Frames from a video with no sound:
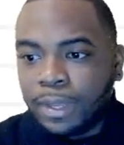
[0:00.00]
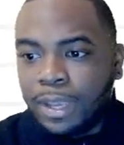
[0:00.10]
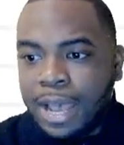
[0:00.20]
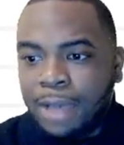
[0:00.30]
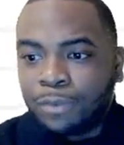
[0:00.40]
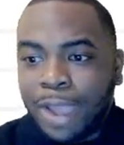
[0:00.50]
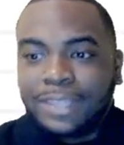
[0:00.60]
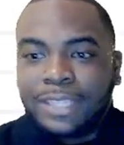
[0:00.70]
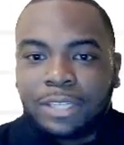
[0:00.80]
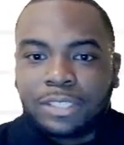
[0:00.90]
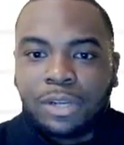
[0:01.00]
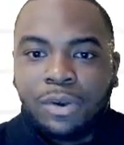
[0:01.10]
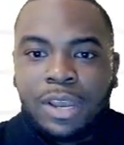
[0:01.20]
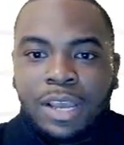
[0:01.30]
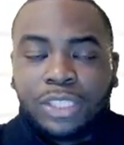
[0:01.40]
Right there.
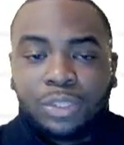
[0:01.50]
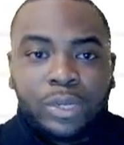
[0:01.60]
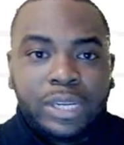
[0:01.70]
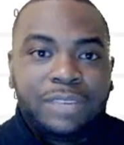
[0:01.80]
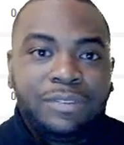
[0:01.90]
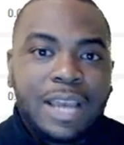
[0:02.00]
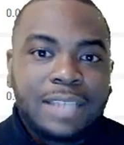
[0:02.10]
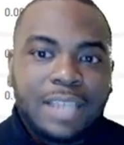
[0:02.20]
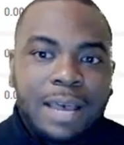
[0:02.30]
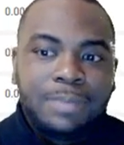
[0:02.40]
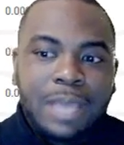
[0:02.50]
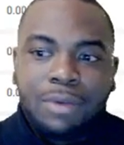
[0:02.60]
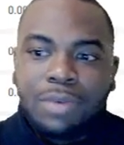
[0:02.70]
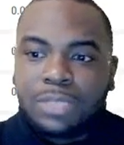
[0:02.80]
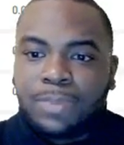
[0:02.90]
So I just want to give you guys an
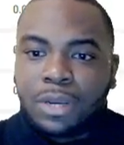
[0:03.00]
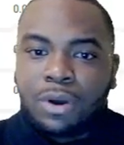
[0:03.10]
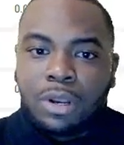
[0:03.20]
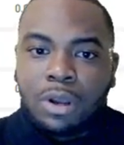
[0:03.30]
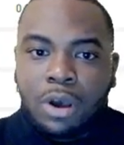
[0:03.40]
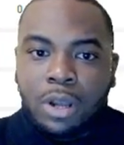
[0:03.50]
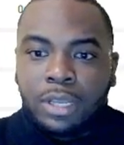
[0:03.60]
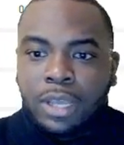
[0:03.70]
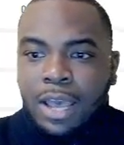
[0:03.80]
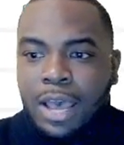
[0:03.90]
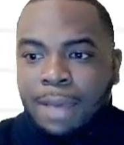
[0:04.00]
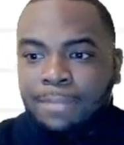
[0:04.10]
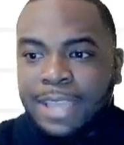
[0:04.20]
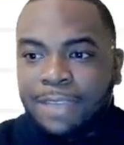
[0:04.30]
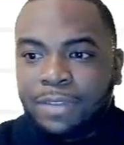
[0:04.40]
update what's been going on.
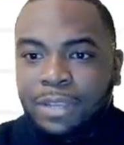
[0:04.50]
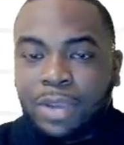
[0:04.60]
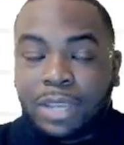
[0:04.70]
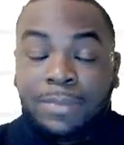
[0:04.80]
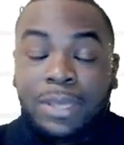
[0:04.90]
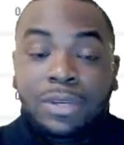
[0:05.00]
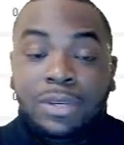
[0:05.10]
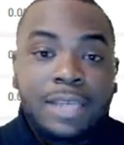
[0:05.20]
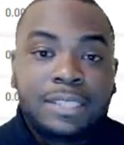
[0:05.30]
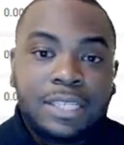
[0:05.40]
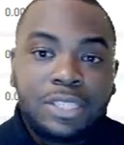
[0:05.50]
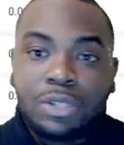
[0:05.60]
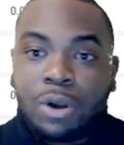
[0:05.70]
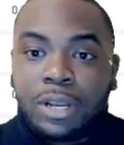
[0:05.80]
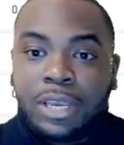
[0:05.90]
Definitely recommend you guys get
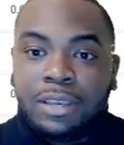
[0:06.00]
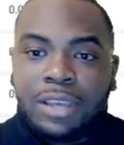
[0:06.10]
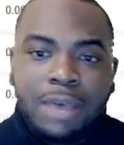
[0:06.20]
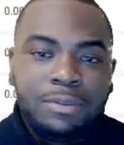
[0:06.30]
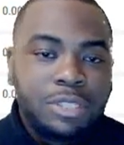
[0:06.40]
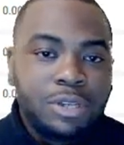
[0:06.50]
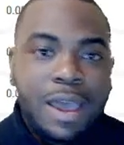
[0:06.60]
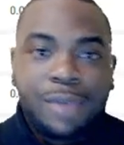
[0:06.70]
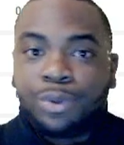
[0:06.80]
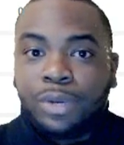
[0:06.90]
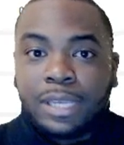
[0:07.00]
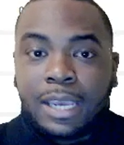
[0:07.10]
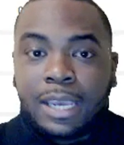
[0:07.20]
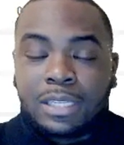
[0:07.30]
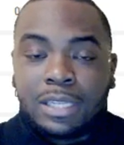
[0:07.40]
started. You still have 3
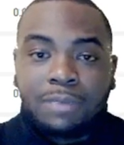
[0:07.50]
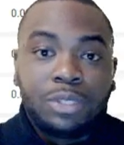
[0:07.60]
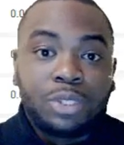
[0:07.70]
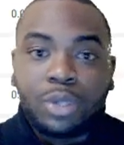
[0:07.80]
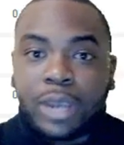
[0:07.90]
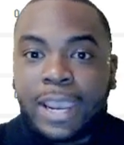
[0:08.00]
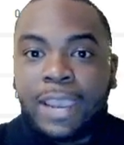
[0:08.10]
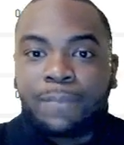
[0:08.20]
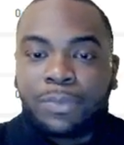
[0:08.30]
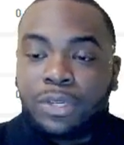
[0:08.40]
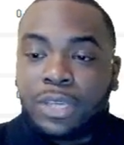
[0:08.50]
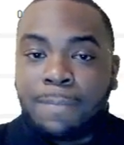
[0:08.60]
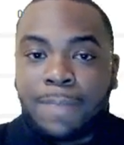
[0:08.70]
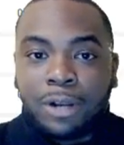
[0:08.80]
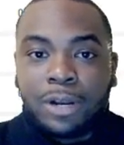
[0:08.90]
days left to trade, to
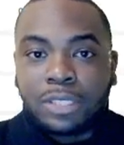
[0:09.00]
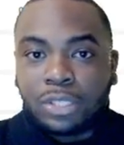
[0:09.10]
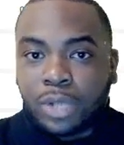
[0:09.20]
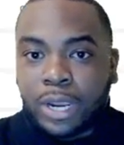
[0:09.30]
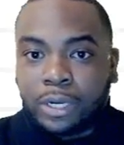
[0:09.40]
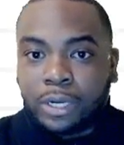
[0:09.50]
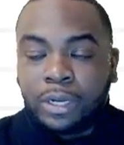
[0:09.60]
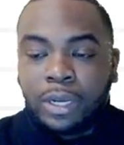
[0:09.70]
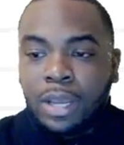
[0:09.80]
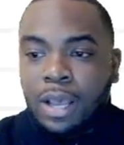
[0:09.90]
get better as a trader.